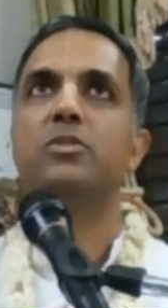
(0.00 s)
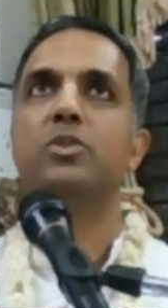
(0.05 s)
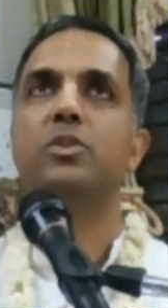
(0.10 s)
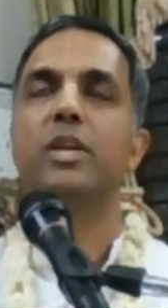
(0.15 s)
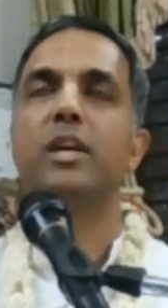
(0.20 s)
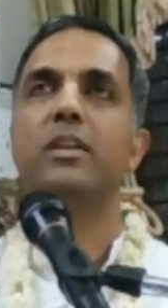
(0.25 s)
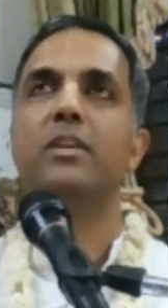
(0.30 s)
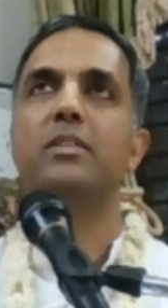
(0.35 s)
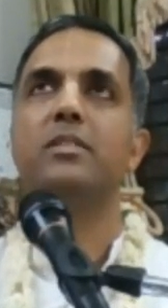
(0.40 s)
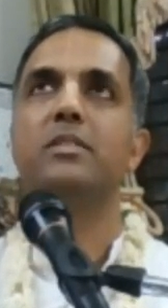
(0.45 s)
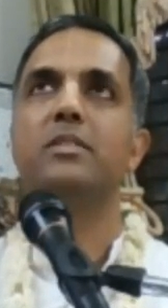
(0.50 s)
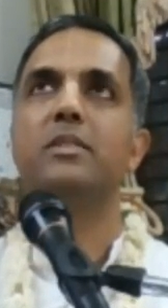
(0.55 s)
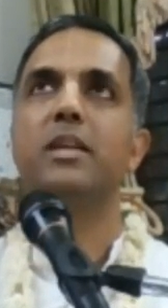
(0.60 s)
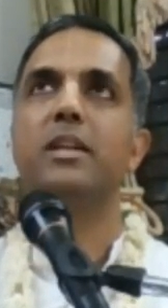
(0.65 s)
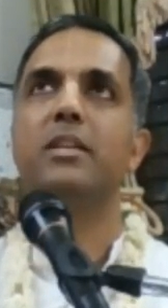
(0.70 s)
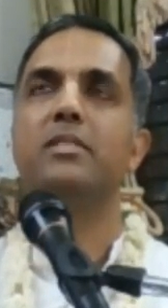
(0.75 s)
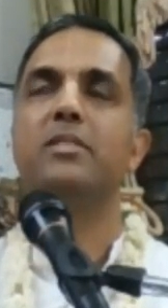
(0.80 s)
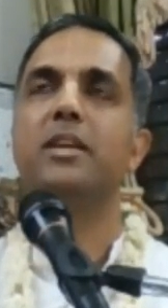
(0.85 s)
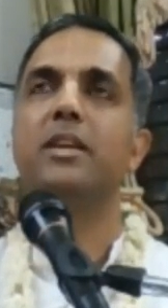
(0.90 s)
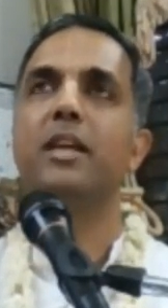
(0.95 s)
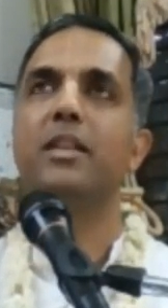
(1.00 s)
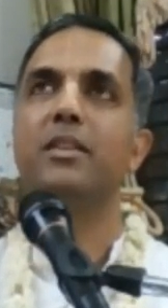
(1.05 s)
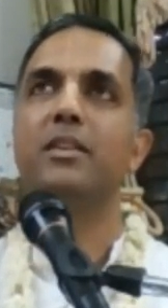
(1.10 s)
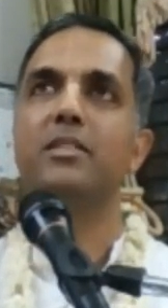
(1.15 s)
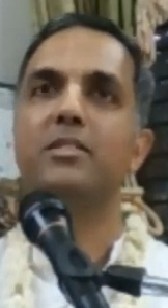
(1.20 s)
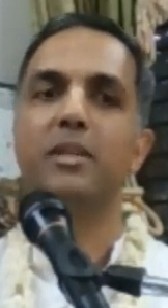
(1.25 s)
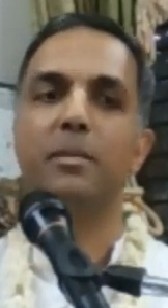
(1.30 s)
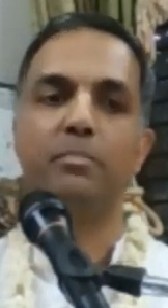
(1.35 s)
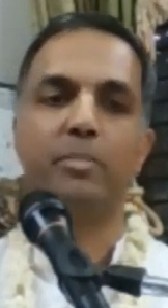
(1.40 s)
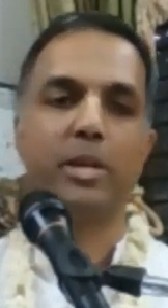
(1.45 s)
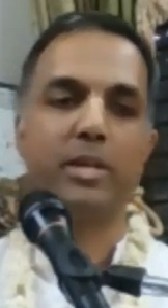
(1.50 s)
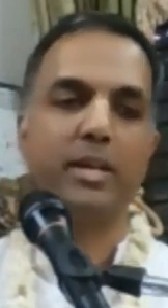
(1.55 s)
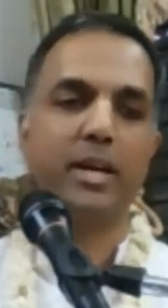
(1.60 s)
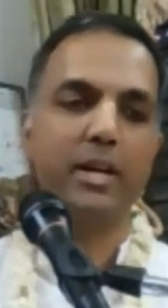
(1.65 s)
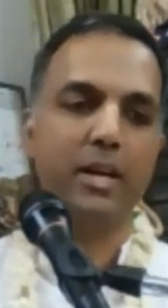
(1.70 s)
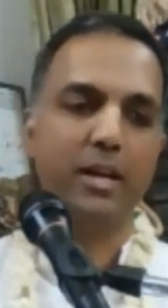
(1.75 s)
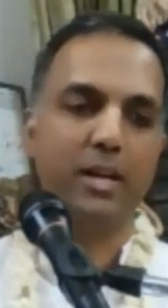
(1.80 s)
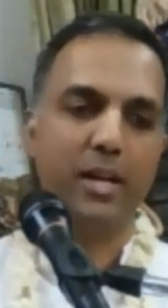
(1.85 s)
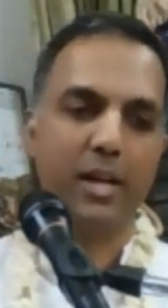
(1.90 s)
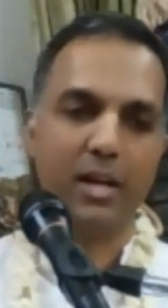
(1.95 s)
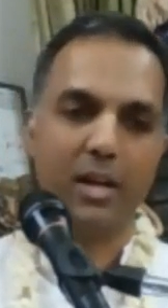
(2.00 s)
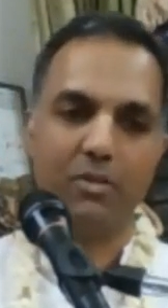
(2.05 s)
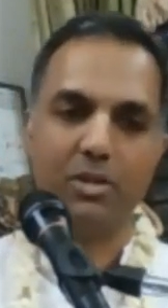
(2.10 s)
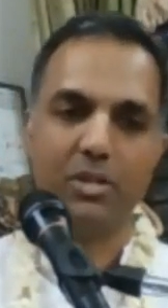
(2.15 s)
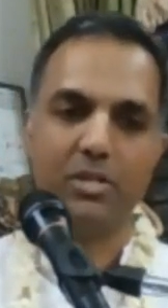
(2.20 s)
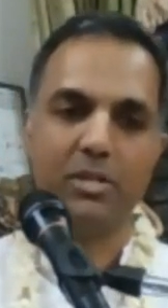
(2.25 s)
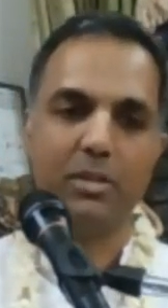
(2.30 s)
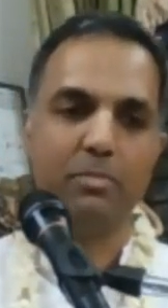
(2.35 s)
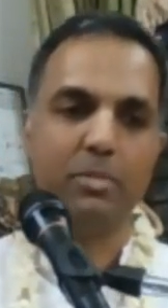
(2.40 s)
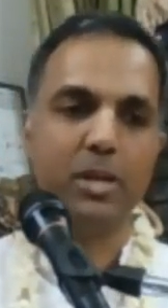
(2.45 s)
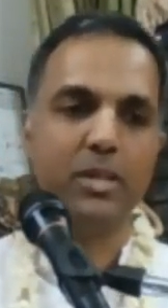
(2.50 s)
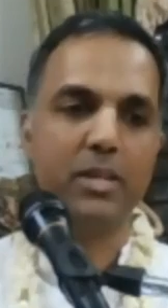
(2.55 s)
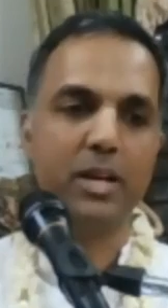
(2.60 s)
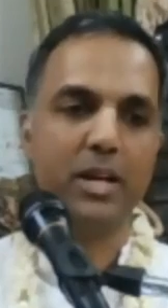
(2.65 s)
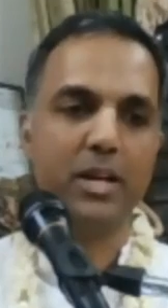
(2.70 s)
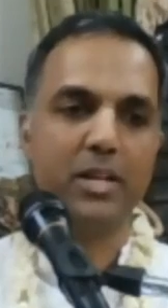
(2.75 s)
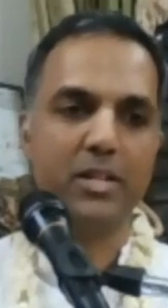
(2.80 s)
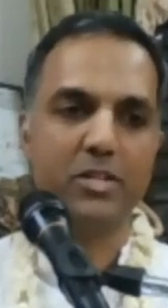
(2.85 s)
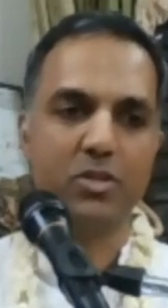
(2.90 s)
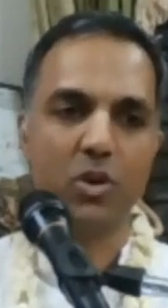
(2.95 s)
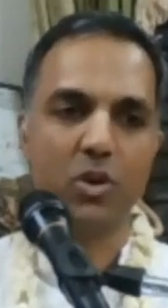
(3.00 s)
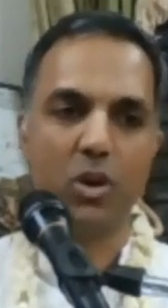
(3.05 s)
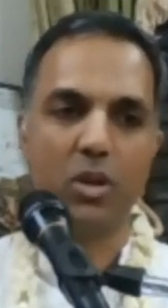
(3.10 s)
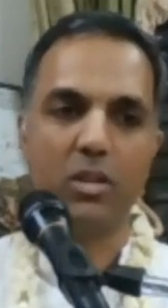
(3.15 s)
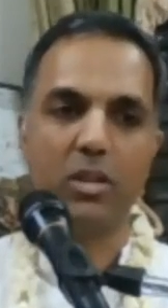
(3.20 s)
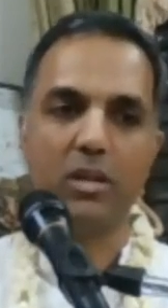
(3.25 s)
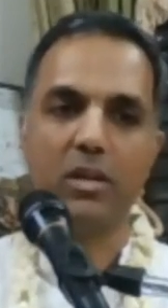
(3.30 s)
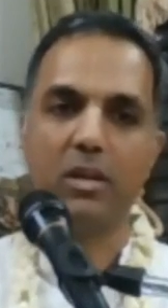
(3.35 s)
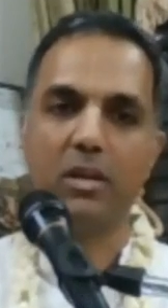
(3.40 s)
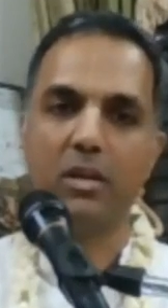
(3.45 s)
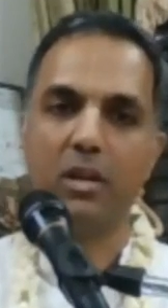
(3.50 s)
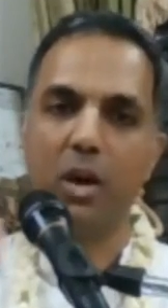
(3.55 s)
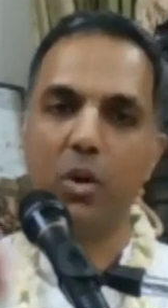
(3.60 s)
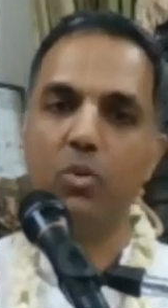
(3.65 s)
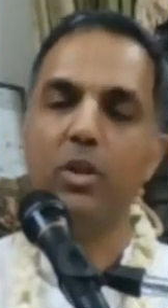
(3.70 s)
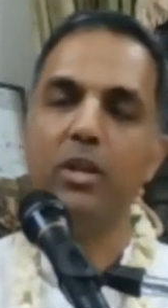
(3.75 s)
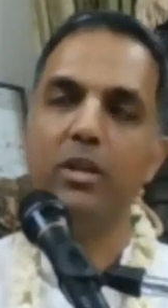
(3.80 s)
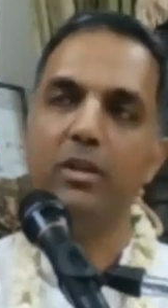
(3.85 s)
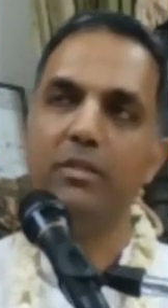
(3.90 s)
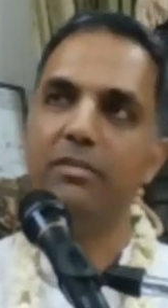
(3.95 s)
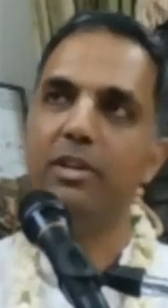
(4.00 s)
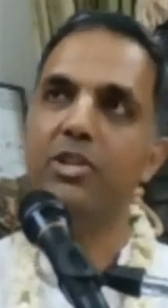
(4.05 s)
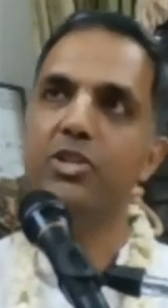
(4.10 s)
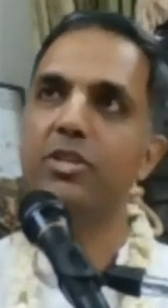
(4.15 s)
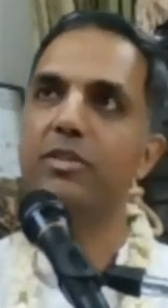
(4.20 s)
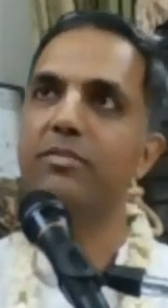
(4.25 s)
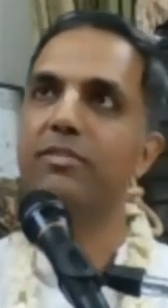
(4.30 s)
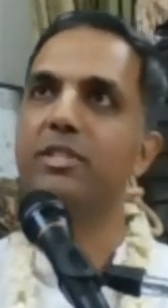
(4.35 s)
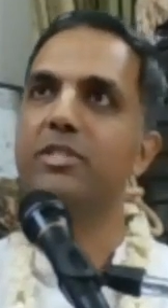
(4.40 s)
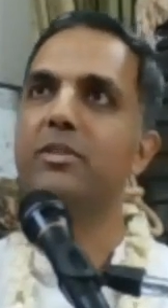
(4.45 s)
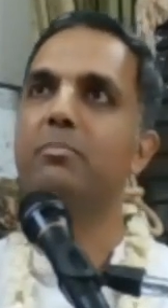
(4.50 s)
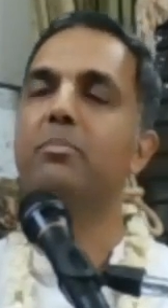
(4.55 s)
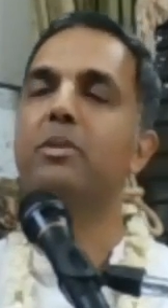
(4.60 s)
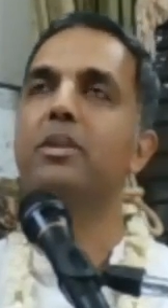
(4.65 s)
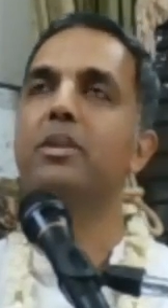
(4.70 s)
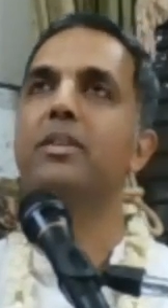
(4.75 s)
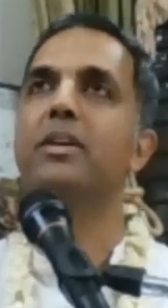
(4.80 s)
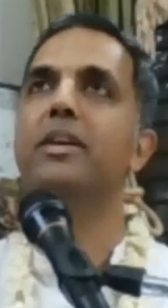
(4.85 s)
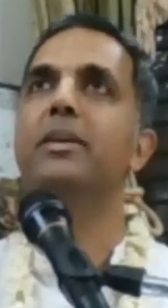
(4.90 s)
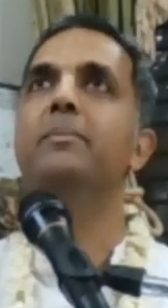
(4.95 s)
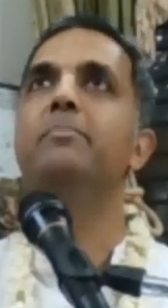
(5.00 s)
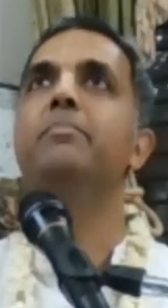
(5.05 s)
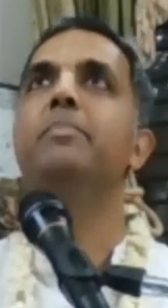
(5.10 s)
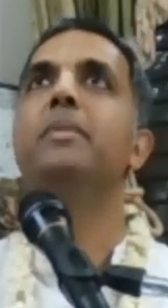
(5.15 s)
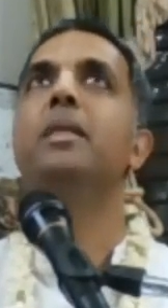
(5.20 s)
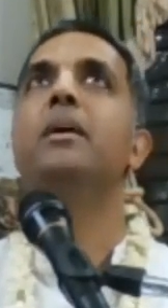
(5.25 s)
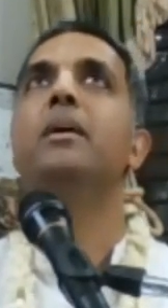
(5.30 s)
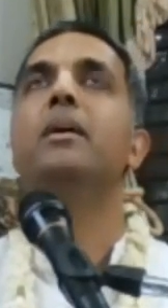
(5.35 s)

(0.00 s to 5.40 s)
So there is there is another sampradaya, like our sampradaya is called the Gaudiya Vaishnava sampradaya.